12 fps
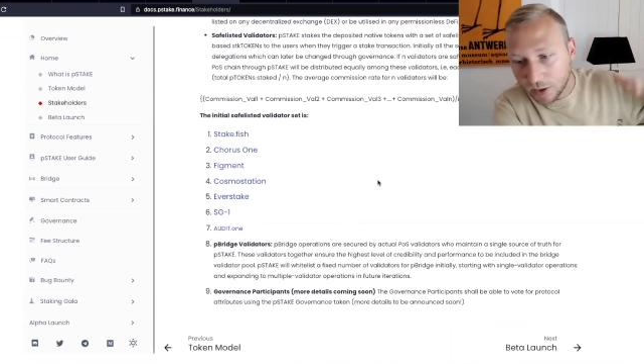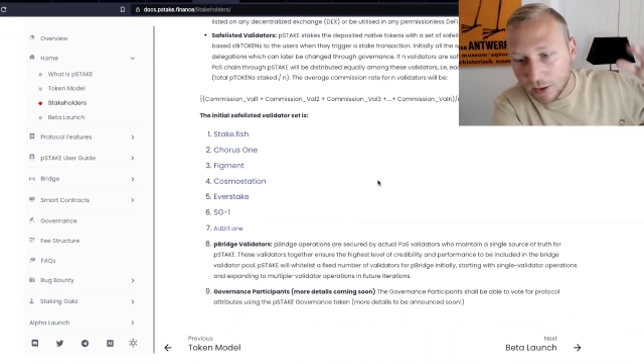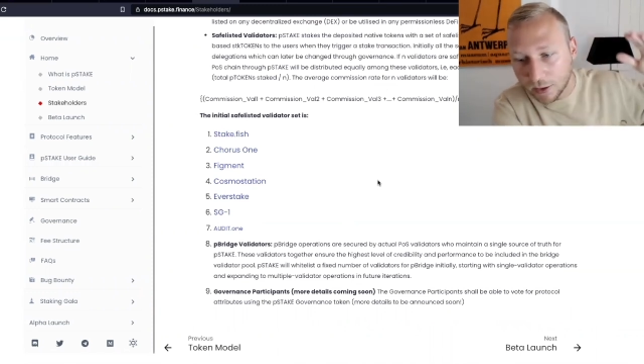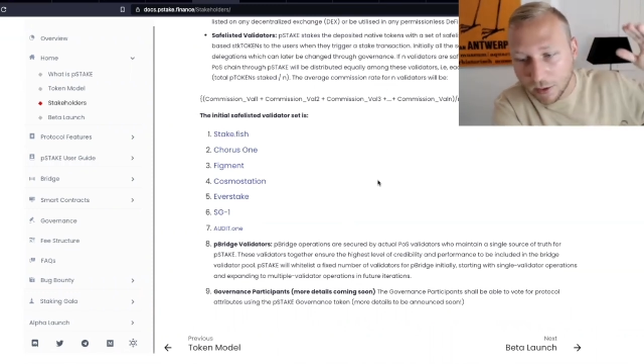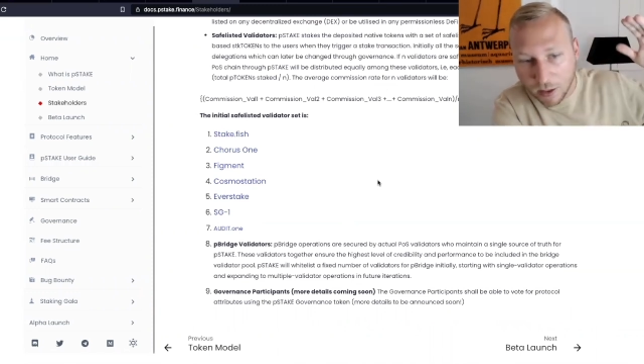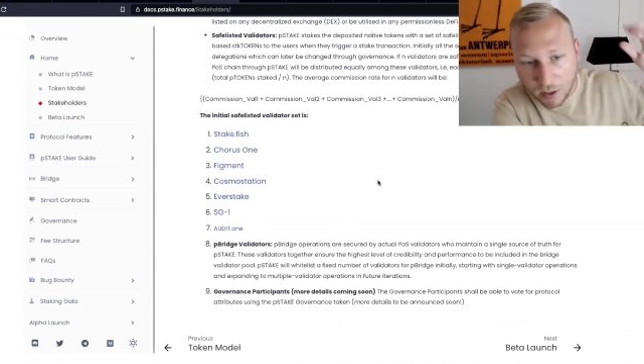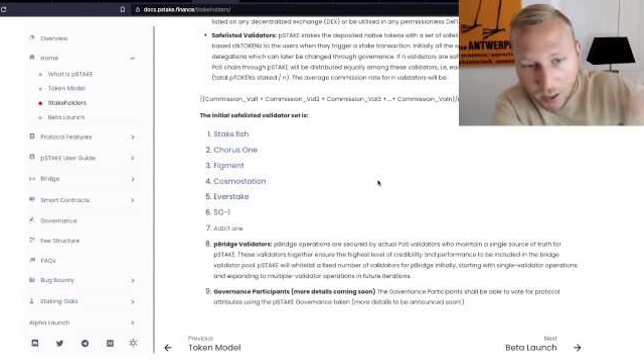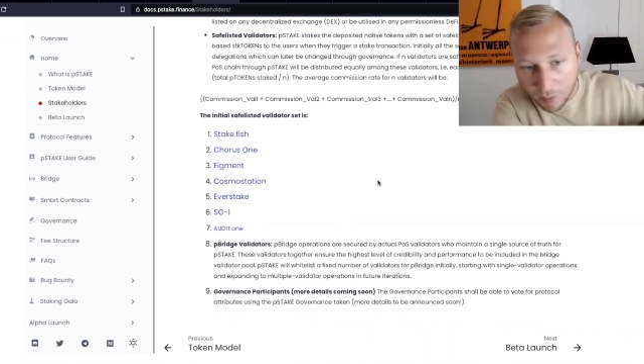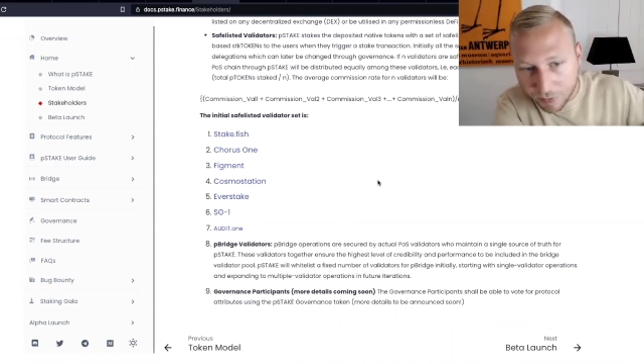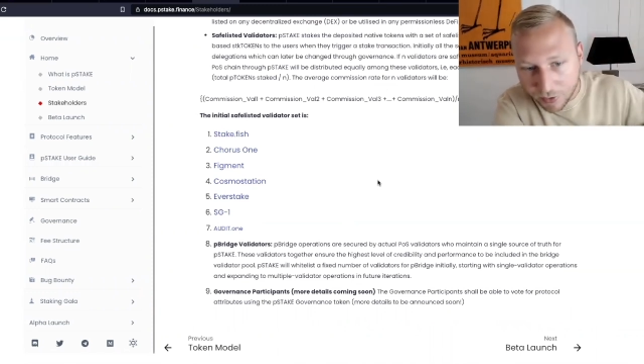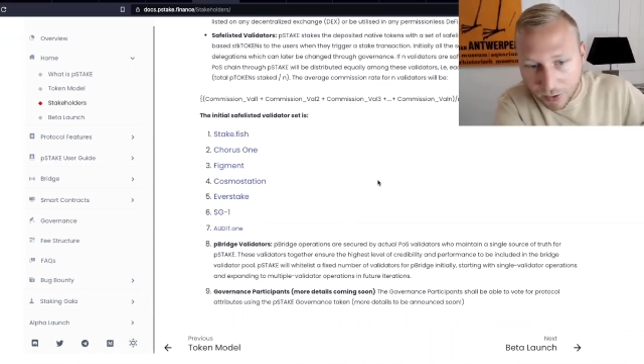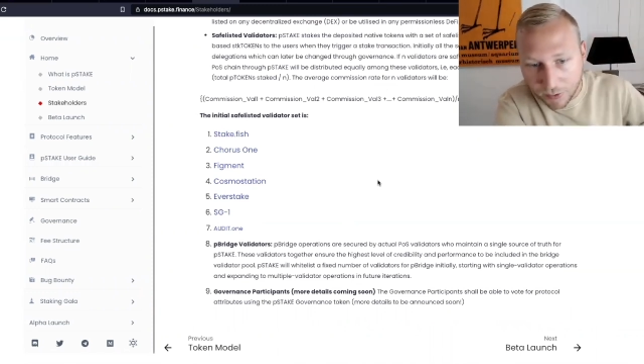Like
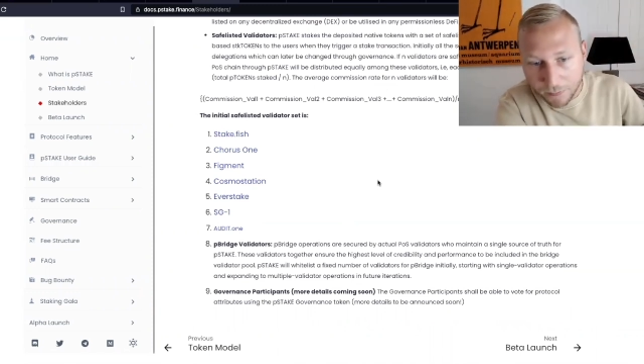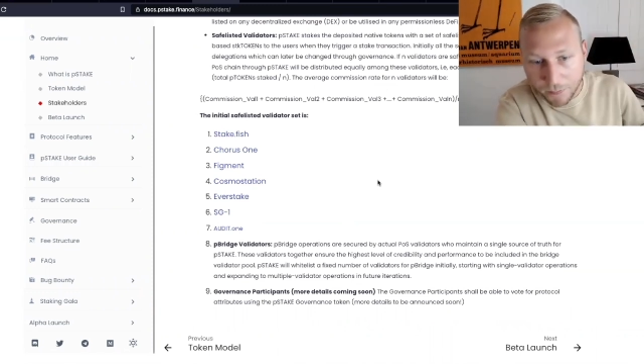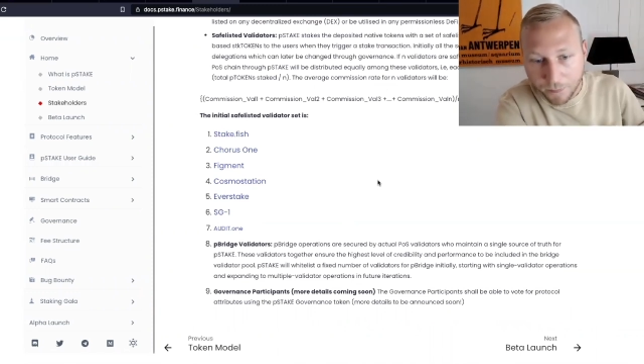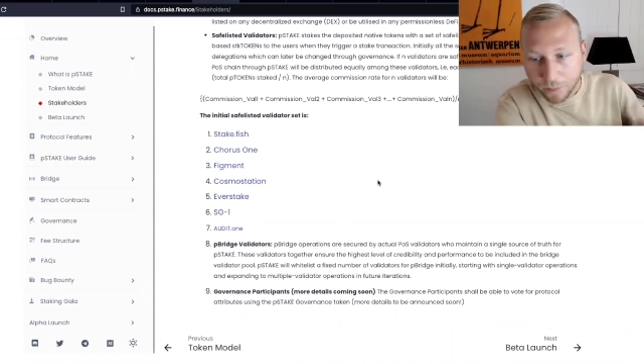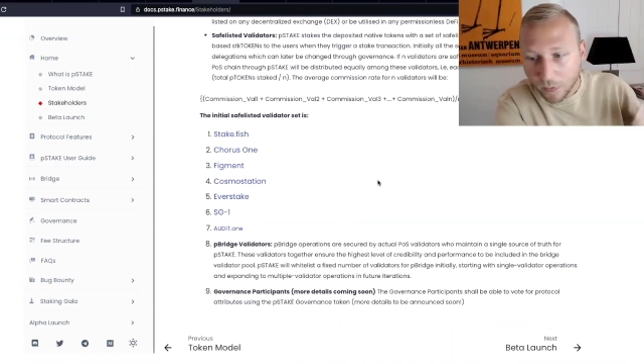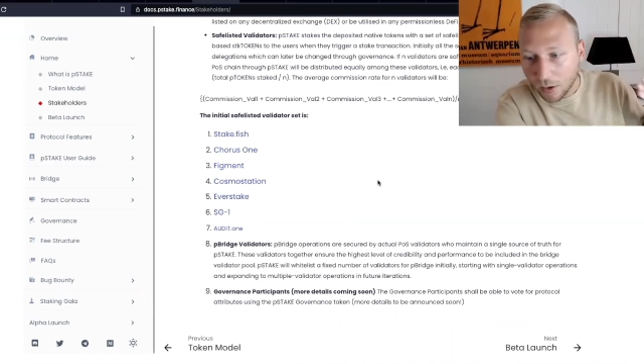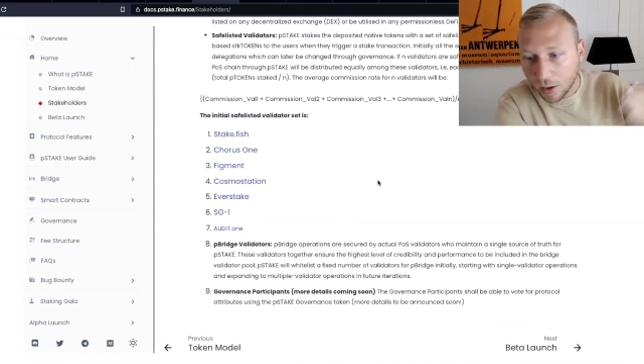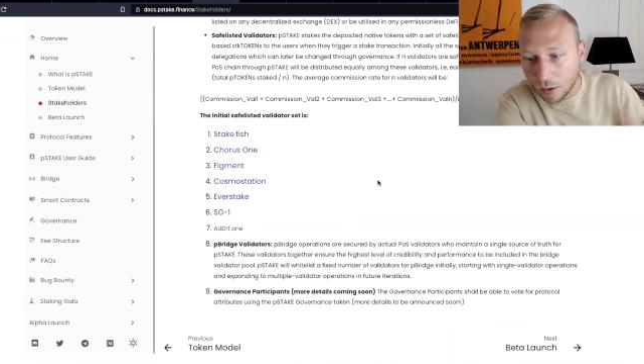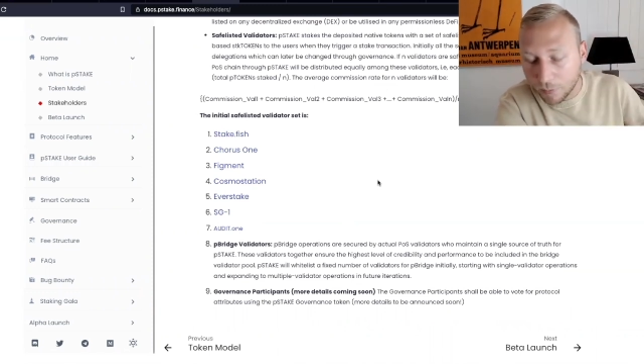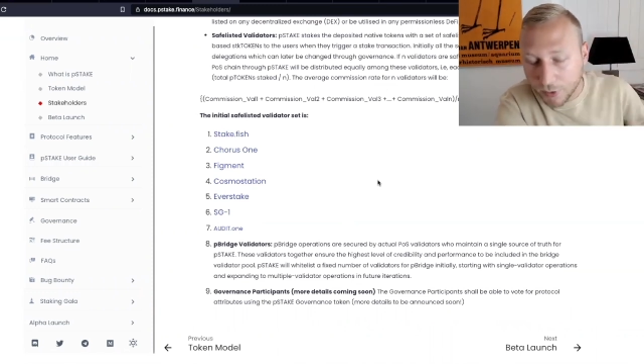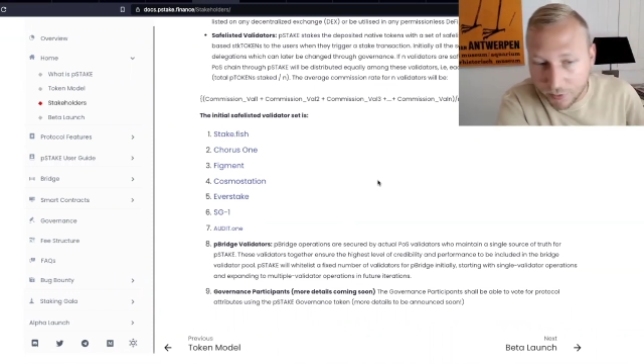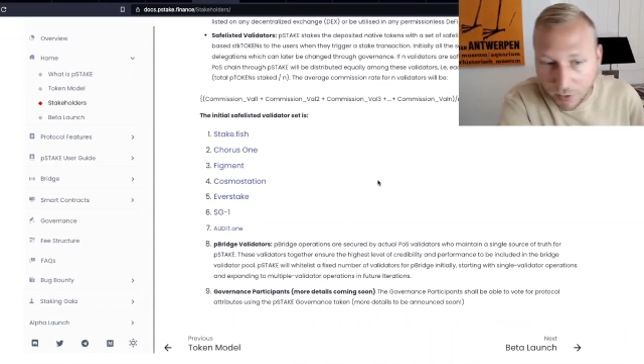uptime,
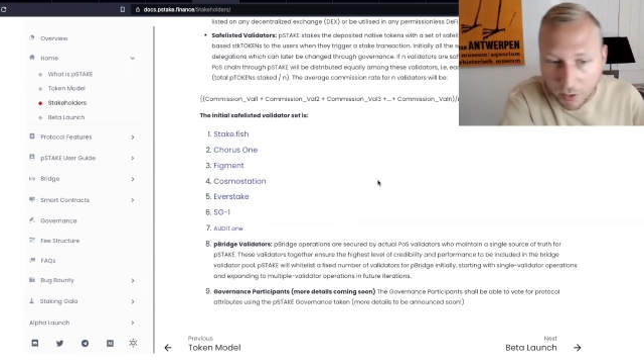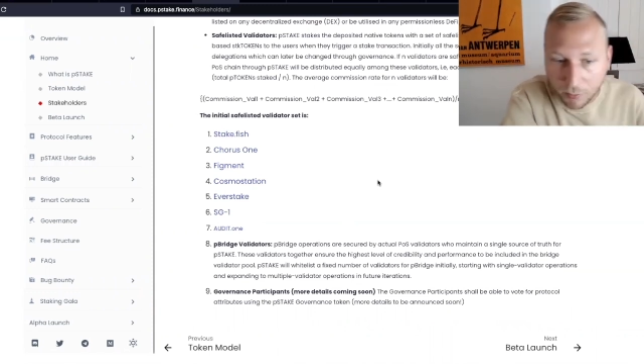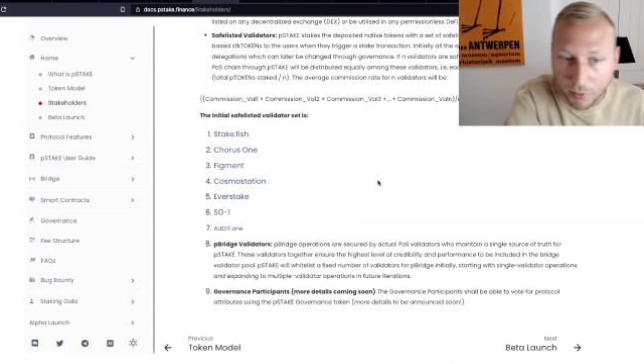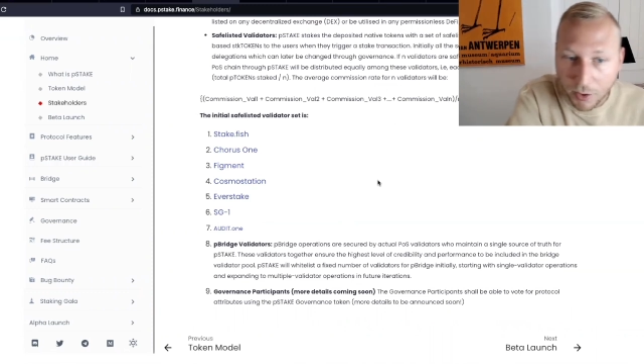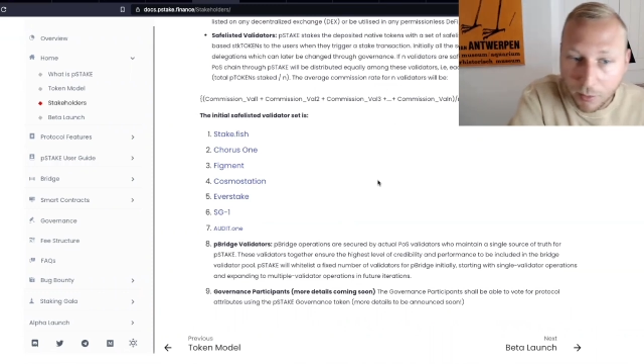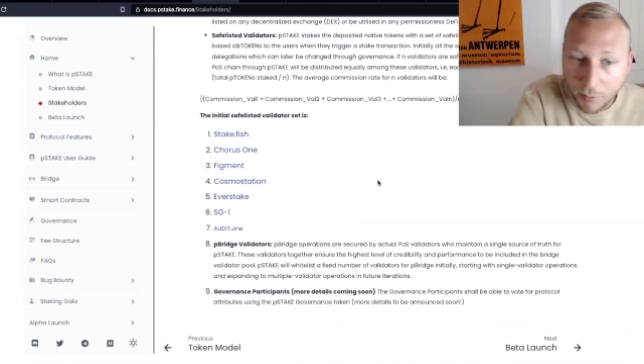how